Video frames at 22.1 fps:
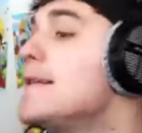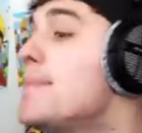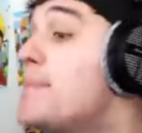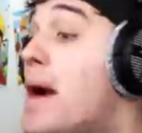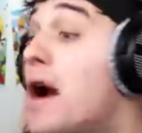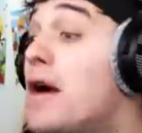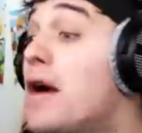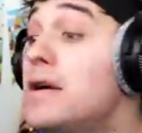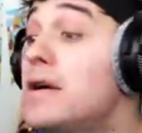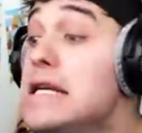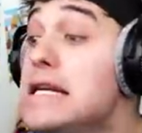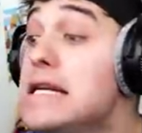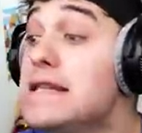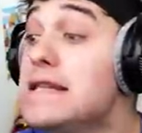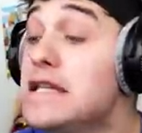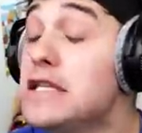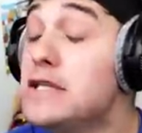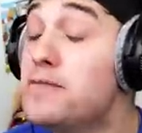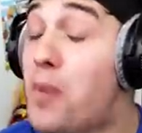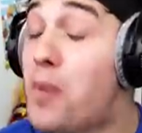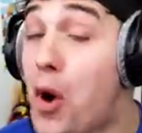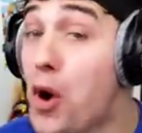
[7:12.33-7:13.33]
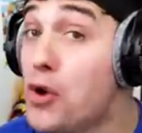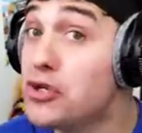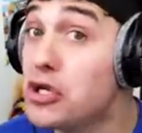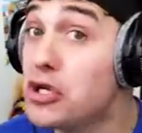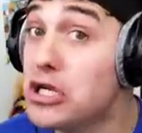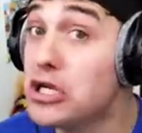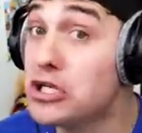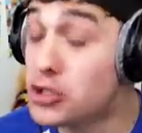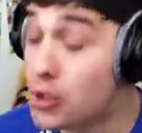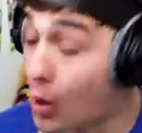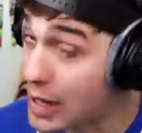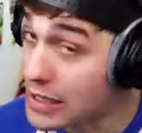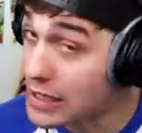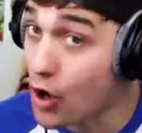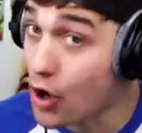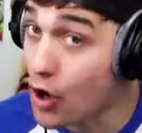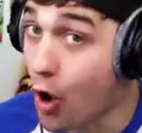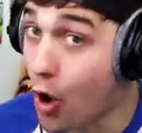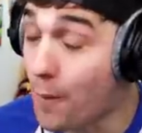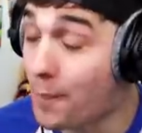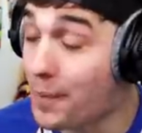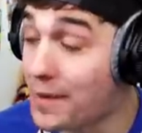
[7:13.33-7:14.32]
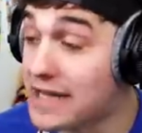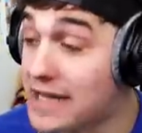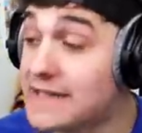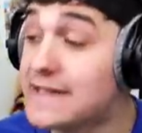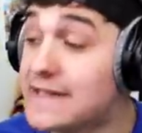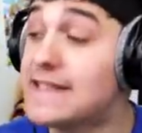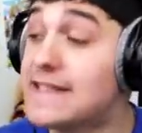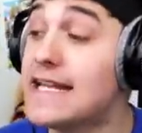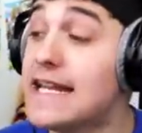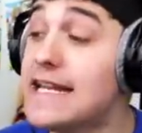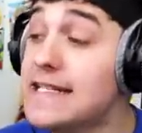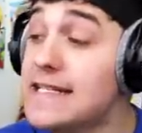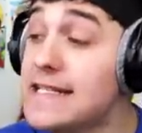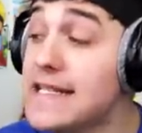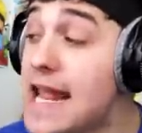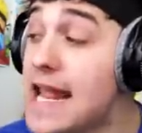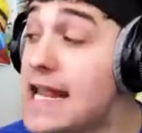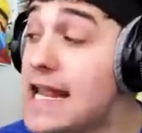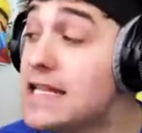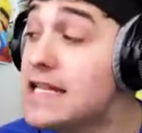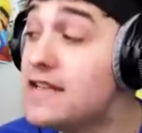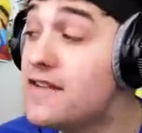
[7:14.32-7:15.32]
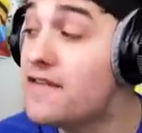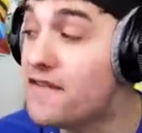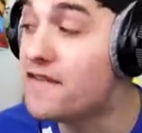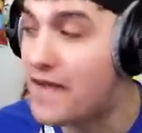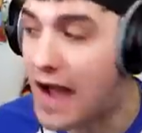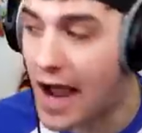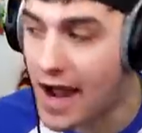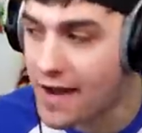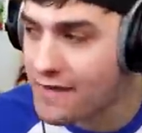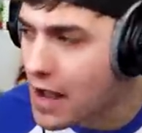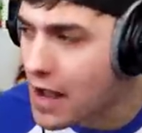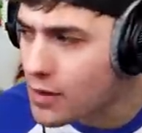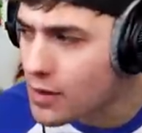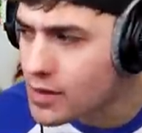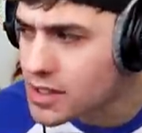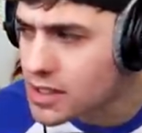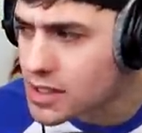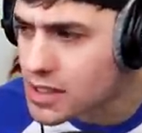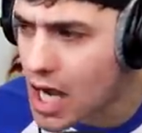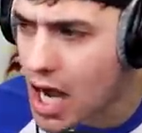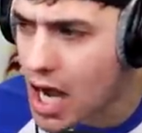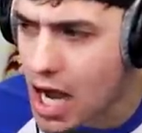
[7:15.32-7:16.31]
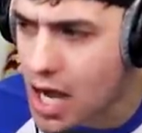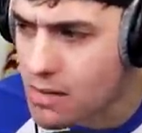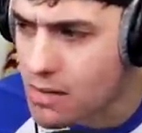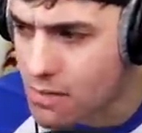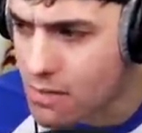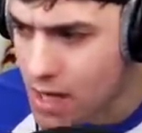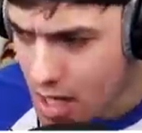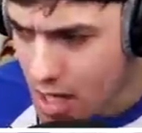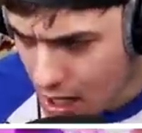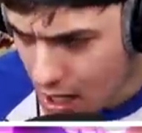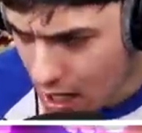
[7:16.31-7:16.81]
apparently this portal is going to open in 6 days and 5 hours time.